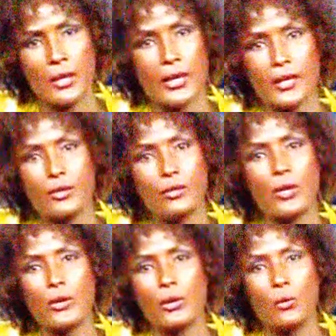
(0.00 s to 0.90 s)
And I do
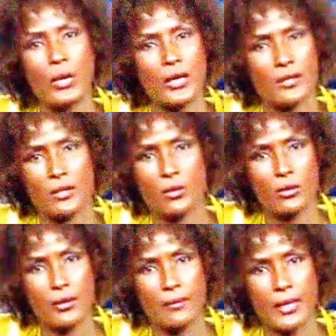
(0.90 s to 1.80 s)
not know what he's
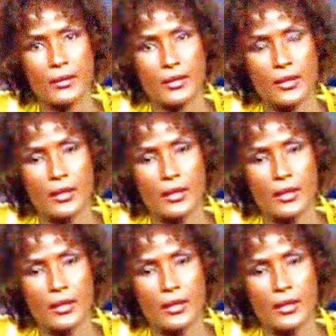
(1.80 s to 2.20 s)
talking about.